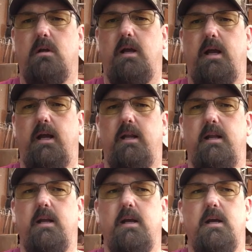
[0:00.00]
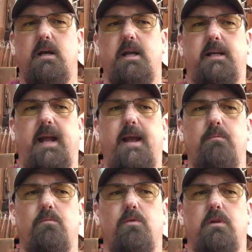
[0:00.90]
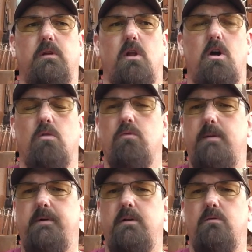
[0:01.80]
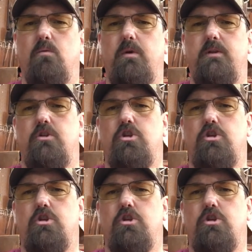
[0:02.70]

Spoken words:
and it came with long ribbon with